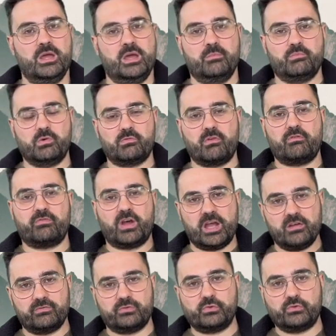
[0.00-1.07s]
but
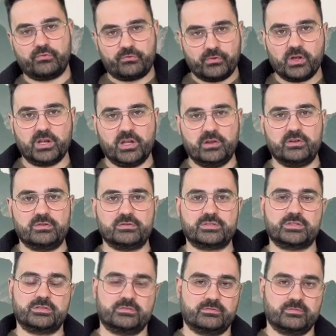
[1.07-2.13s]
revival
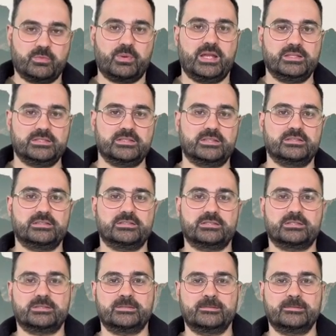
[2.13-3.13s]
follows repentance.